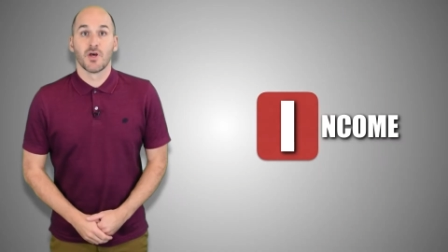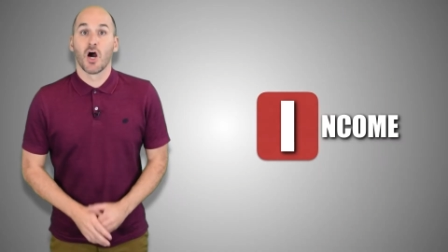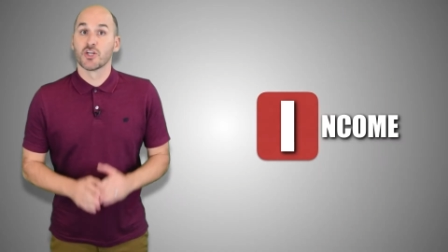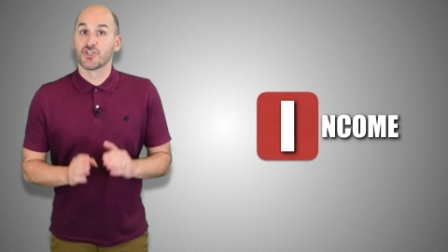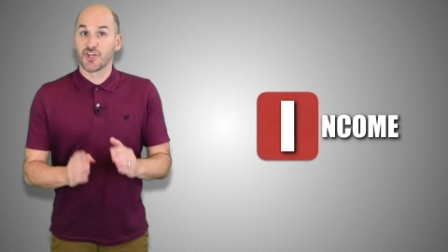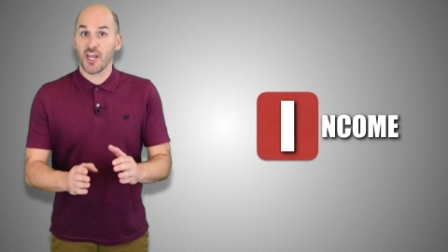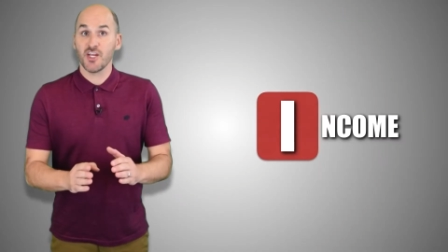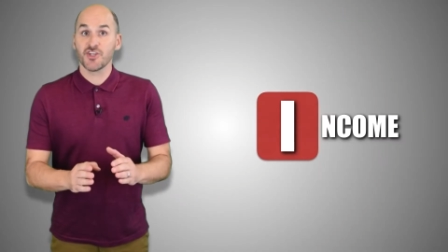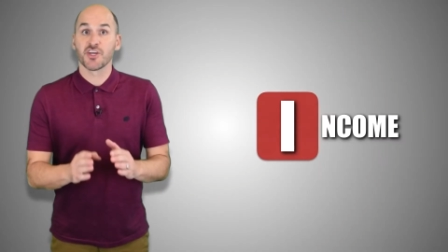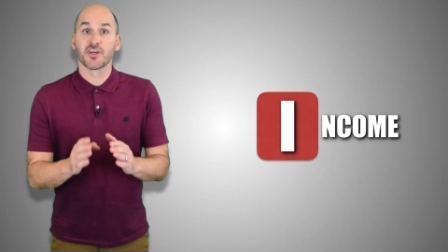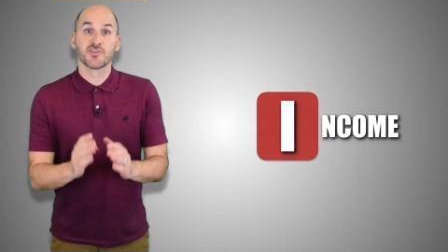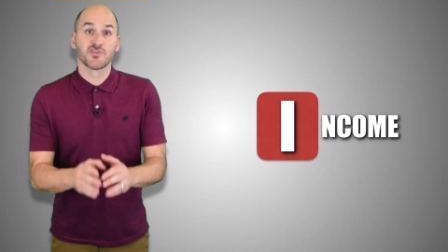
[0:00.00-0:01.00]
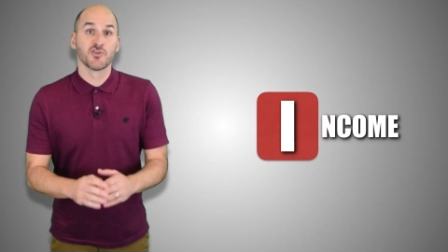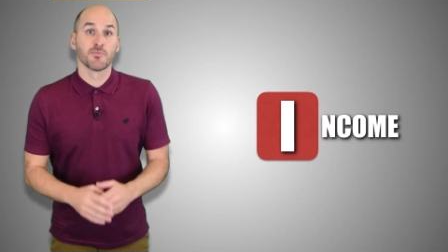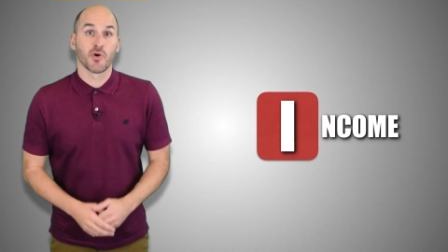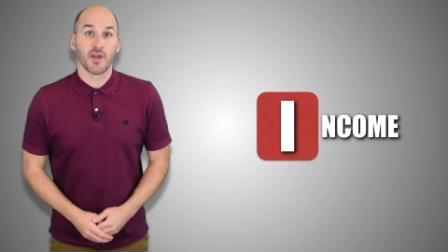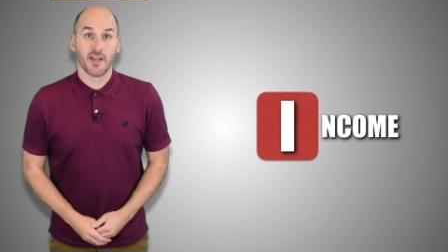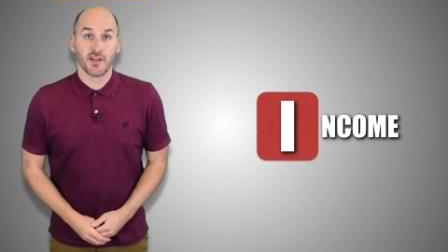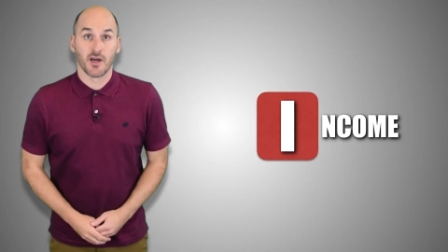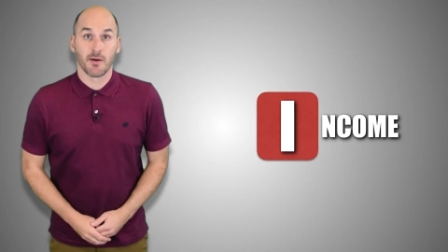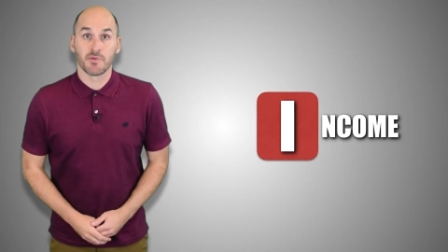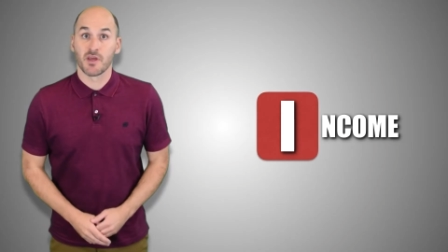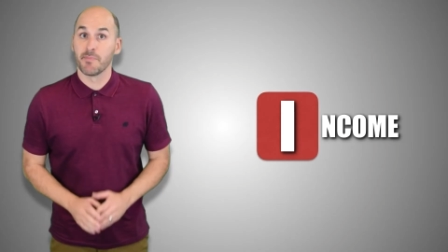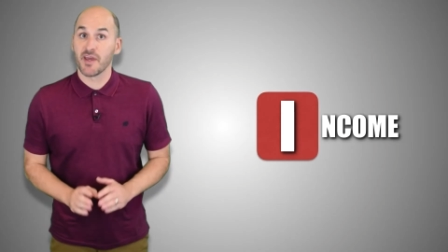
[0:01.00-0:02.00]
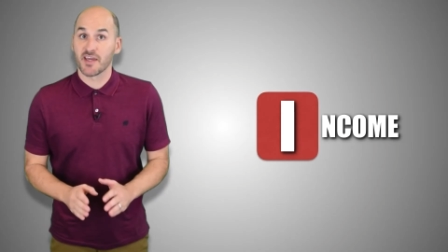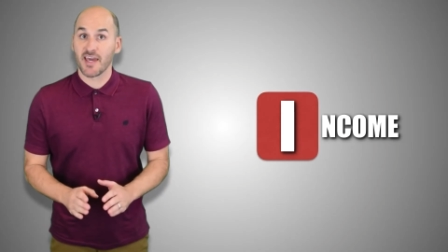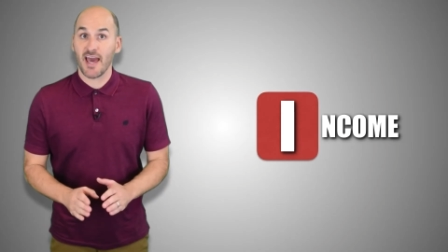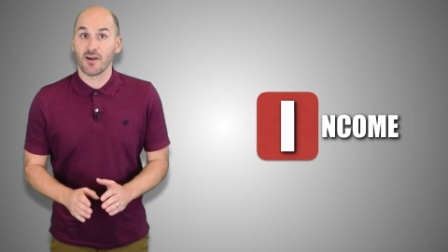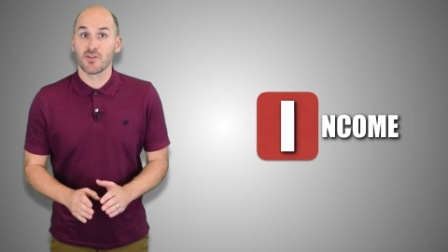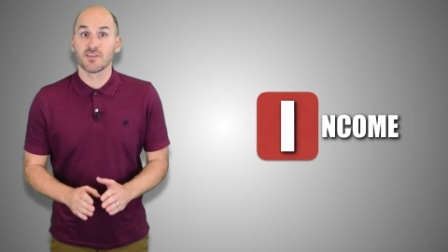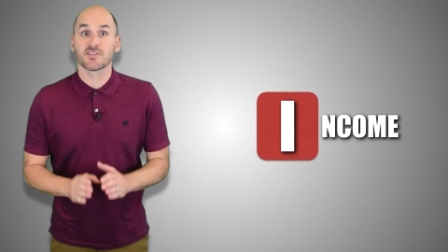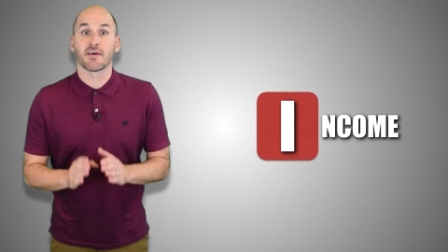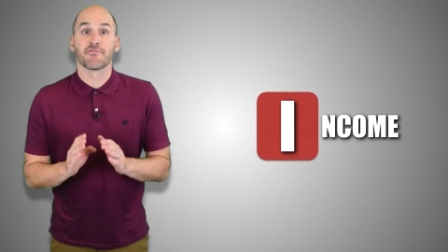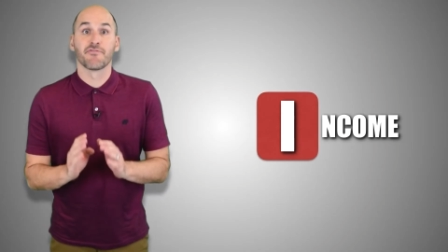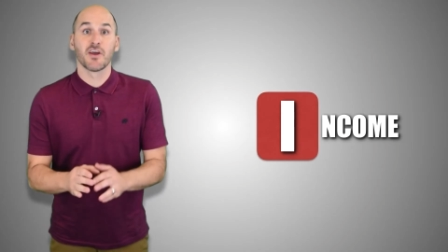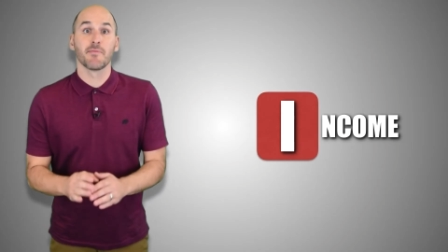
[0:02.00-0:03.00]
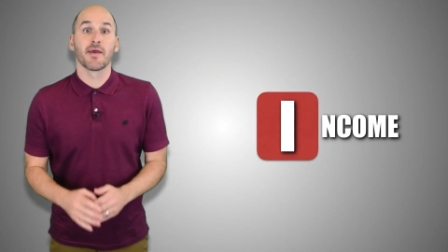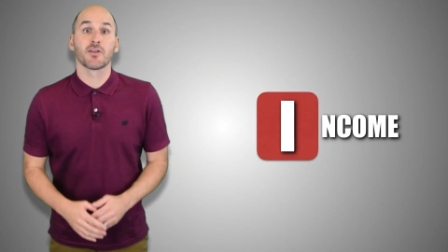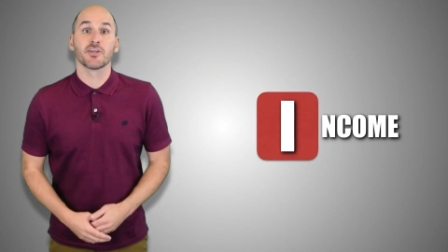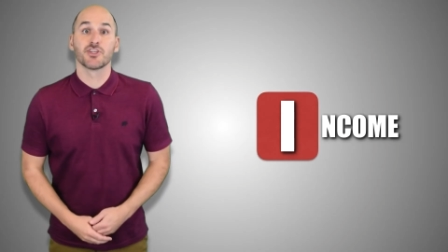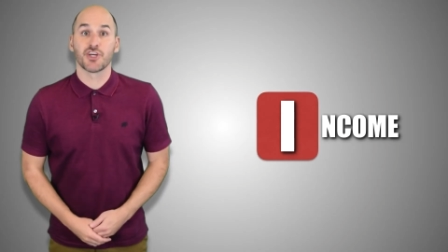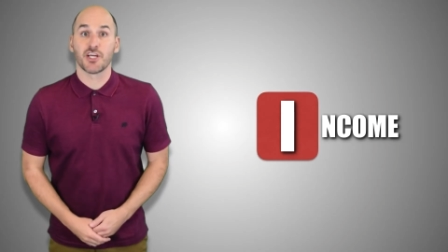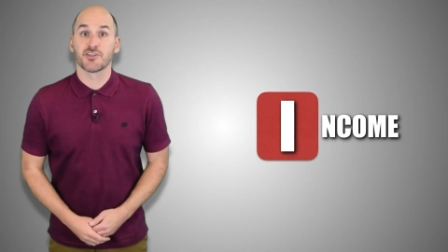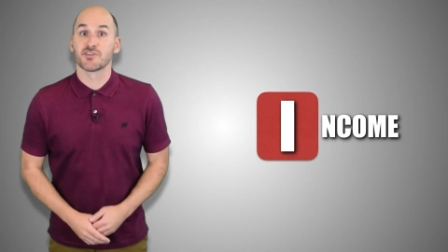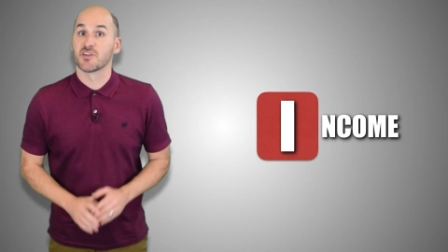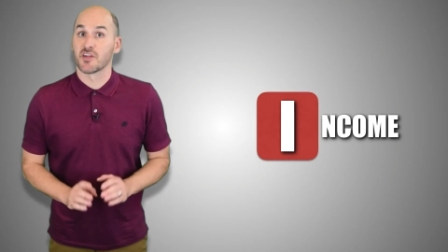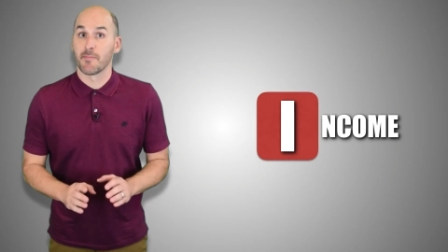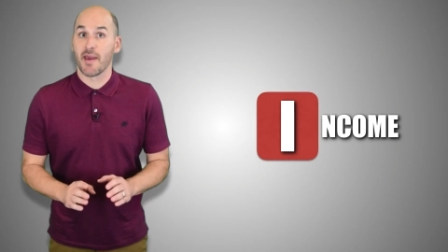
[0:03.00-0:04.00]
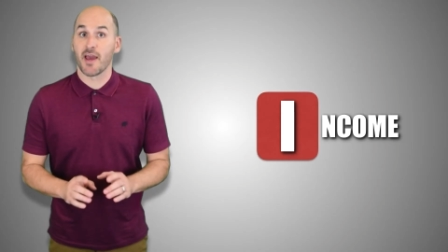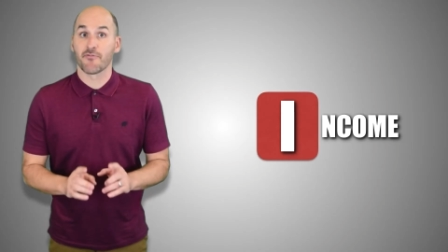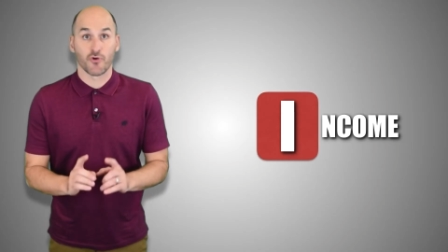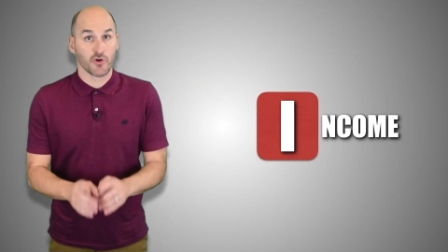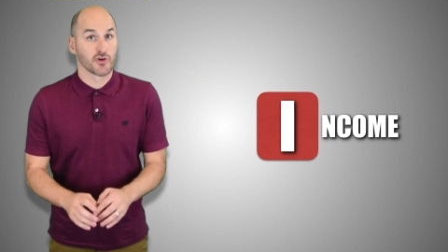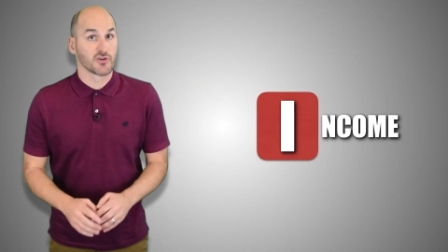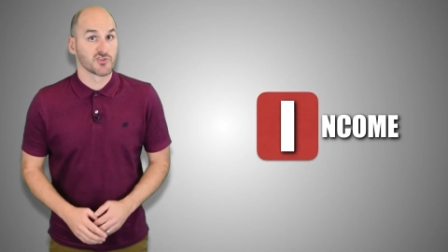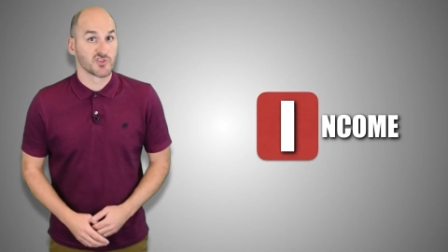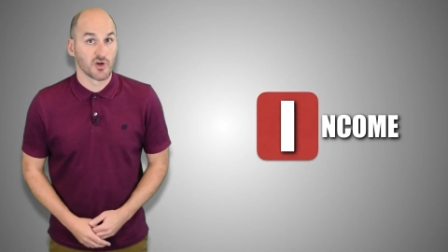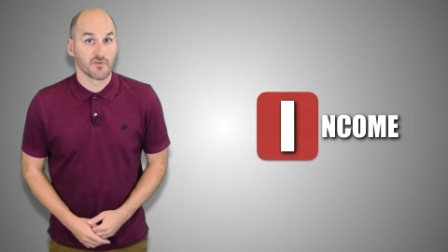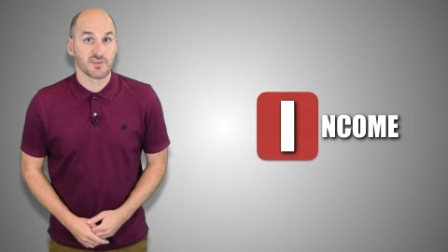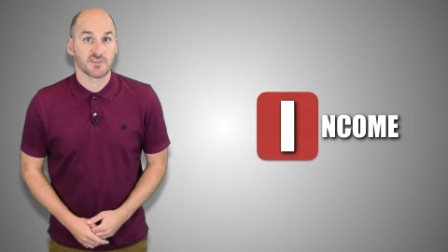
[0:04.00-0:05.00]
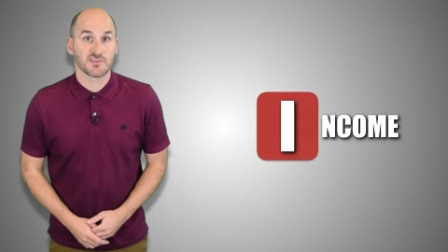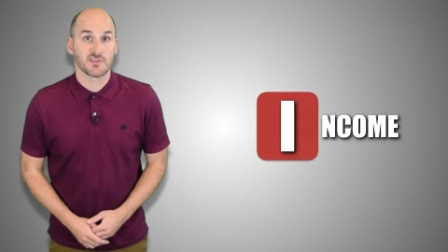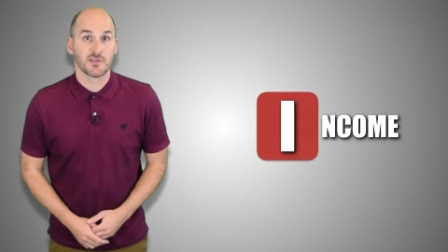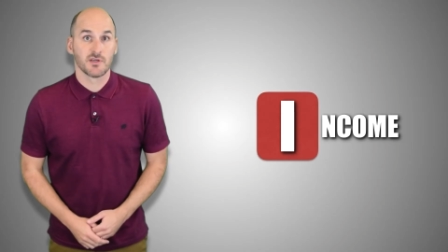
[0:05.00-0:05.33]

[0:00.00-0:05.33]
A change in consumer income can be a catalyst that fundamentally changes the demand for a good or service.